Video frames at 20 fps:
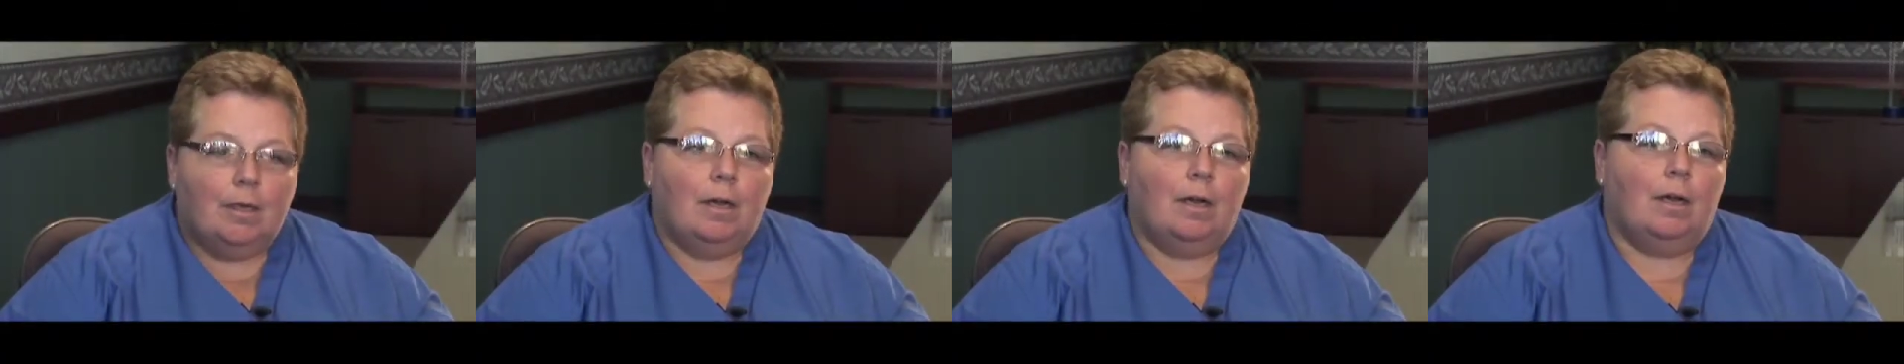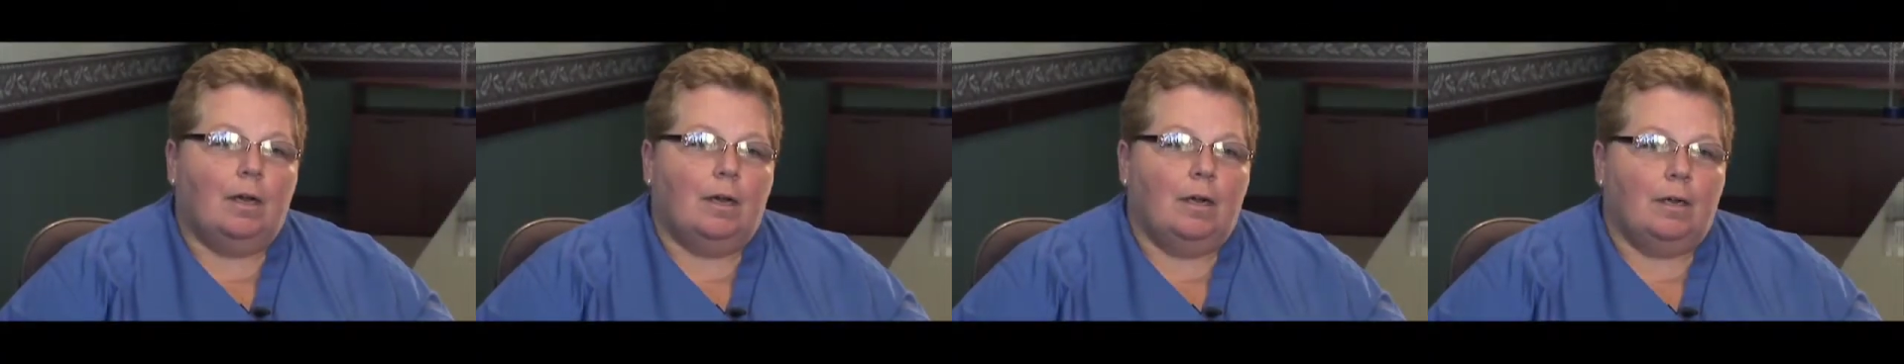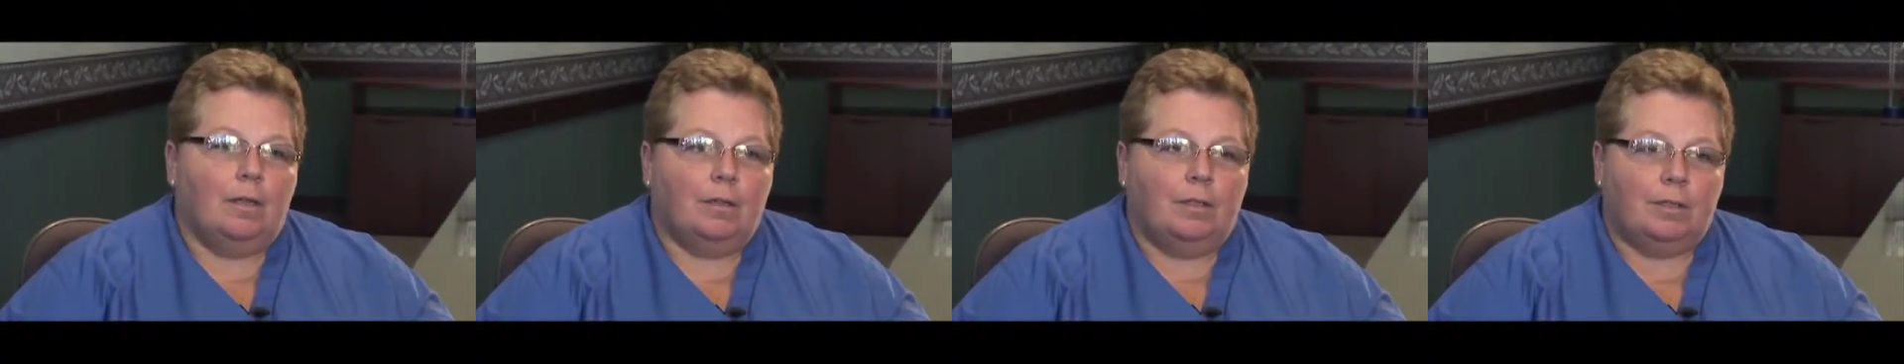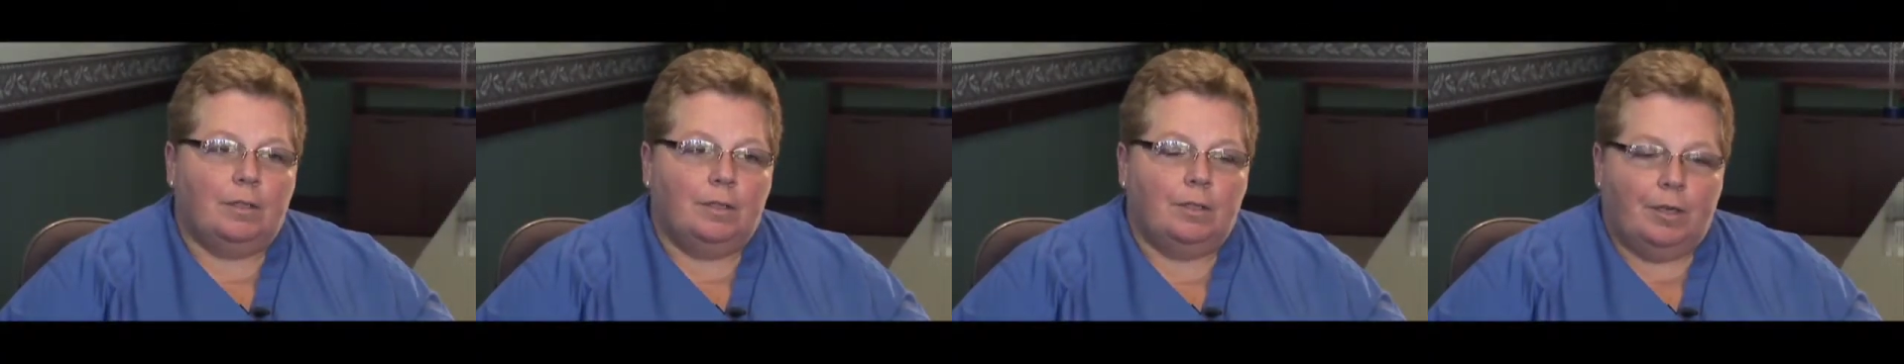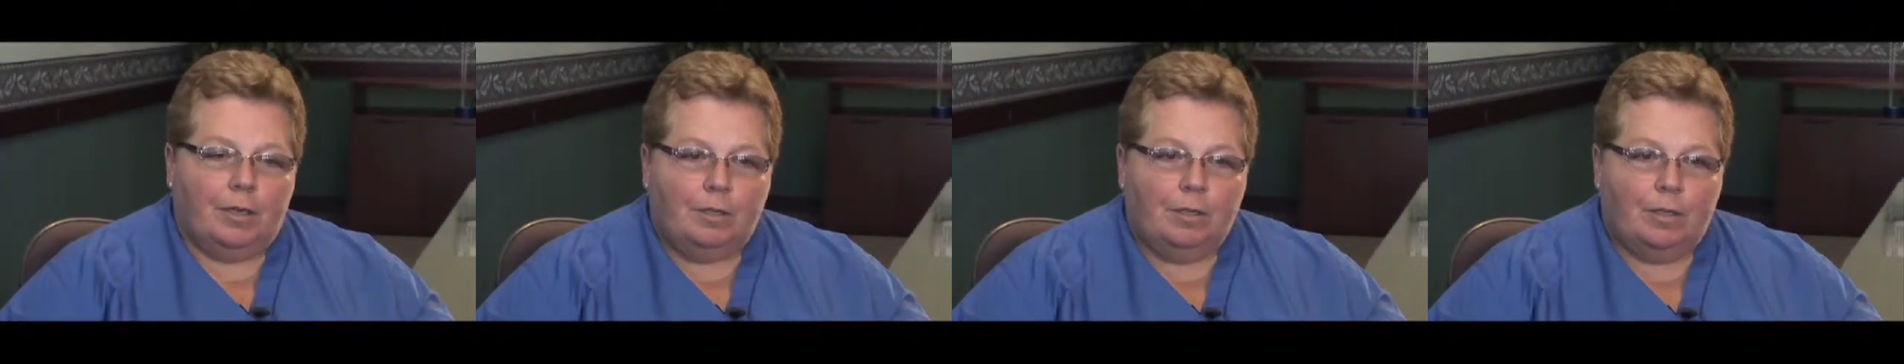The
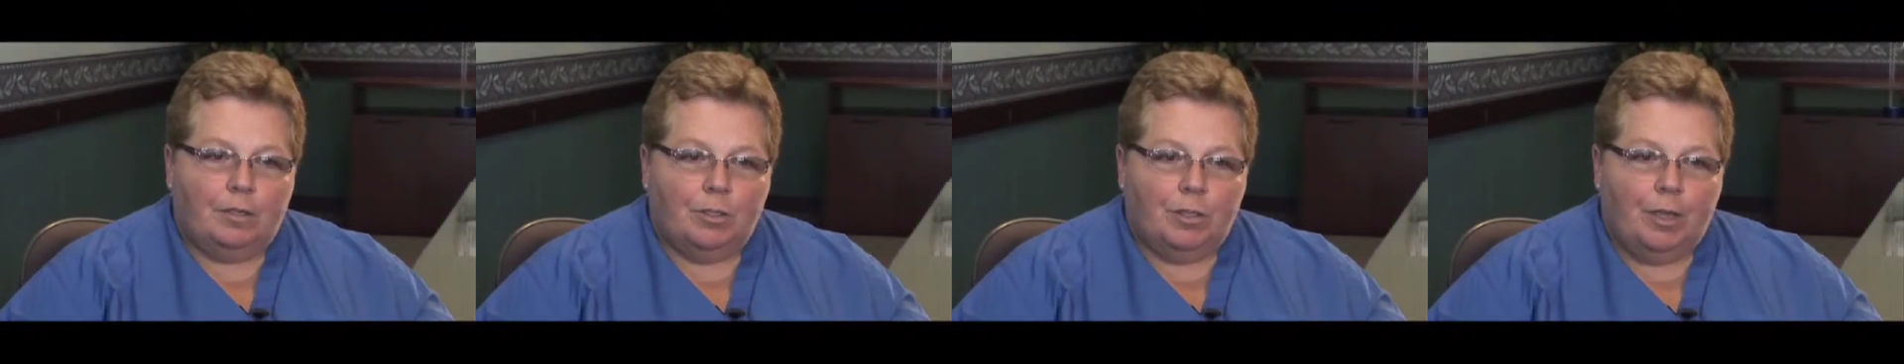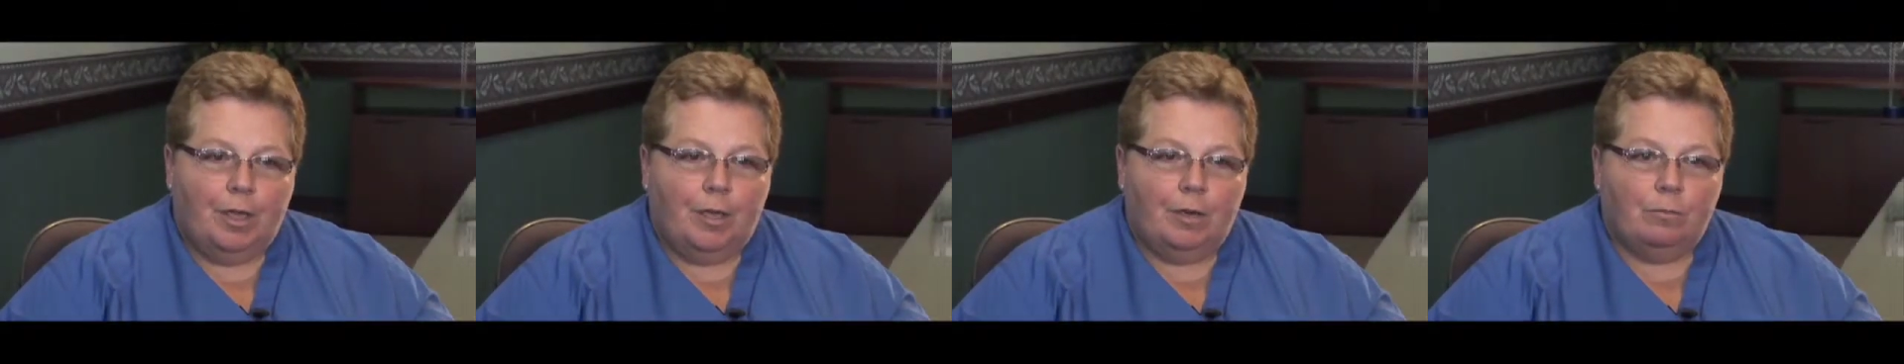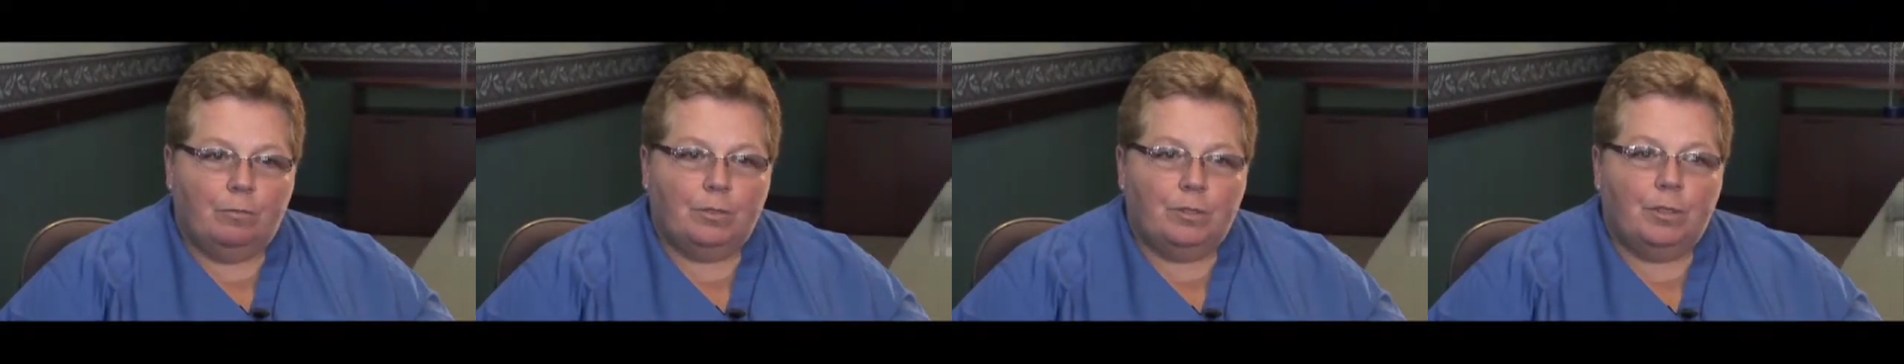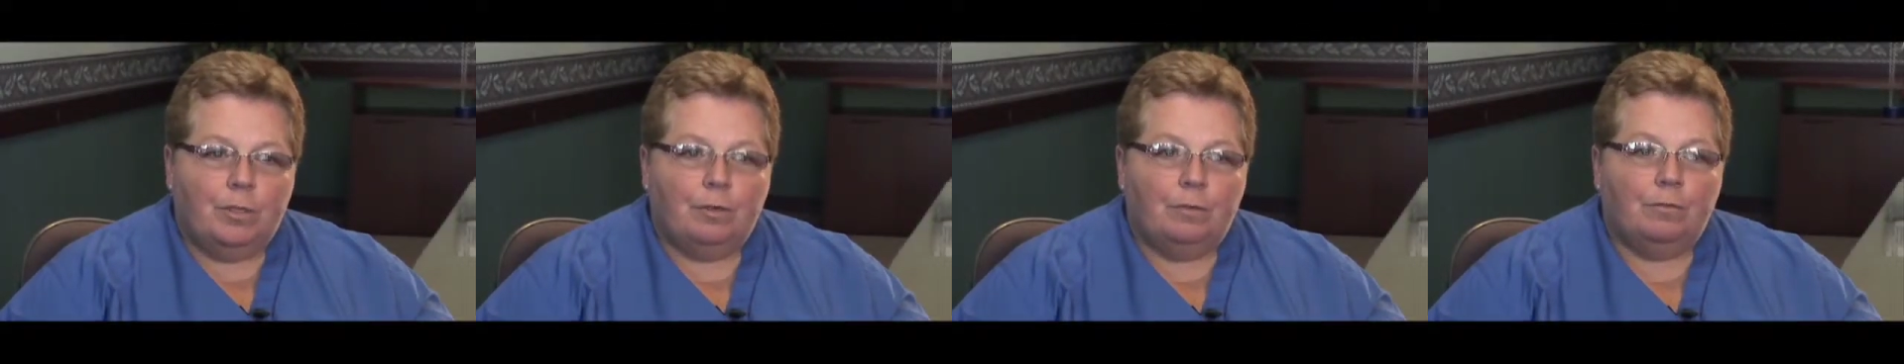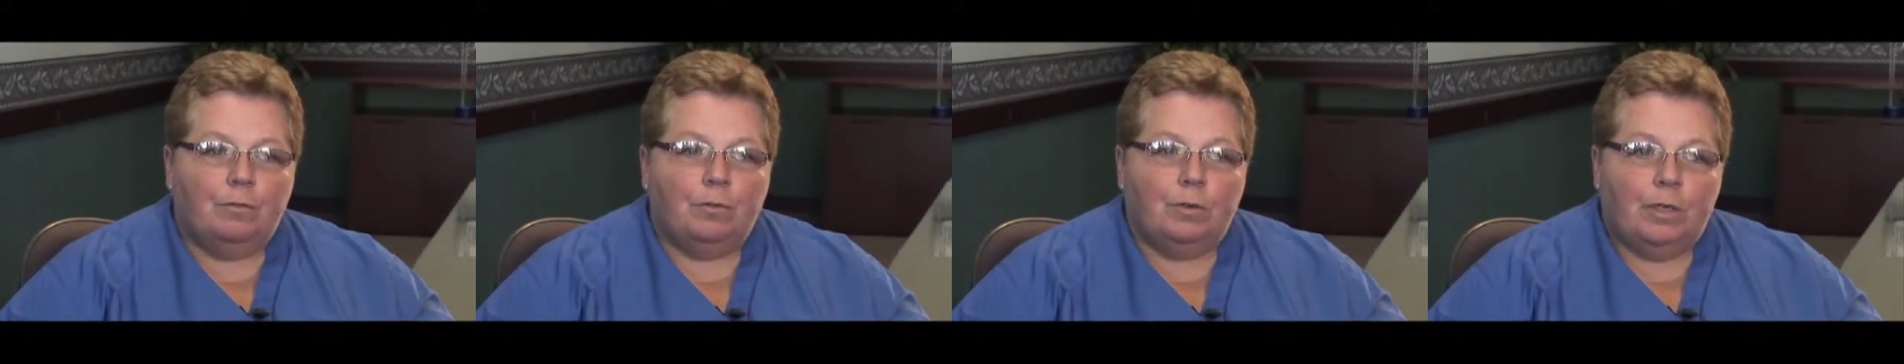clinical educator was
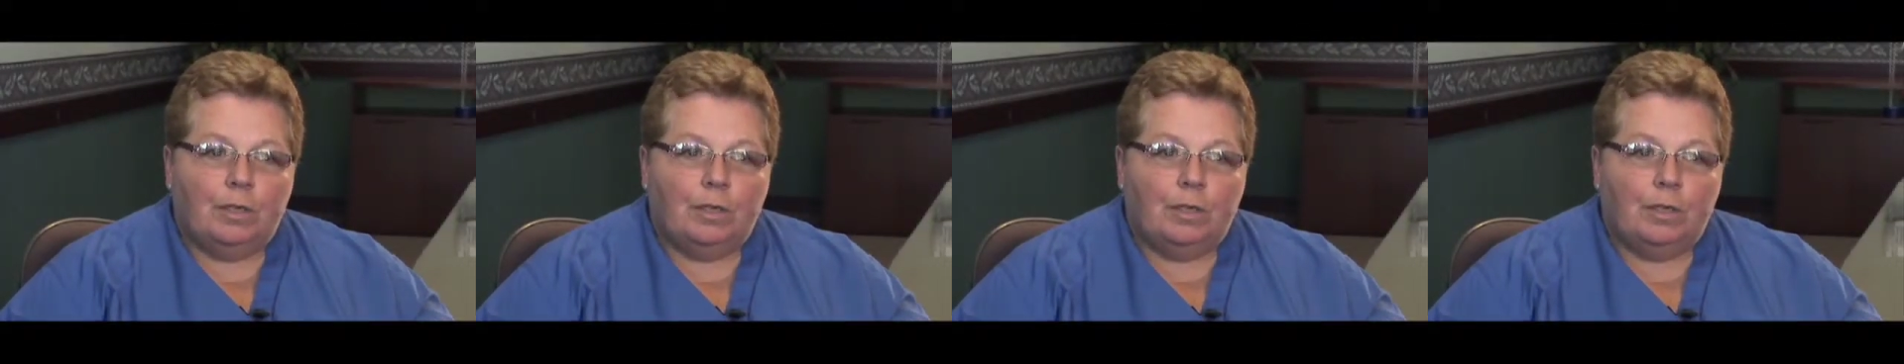here for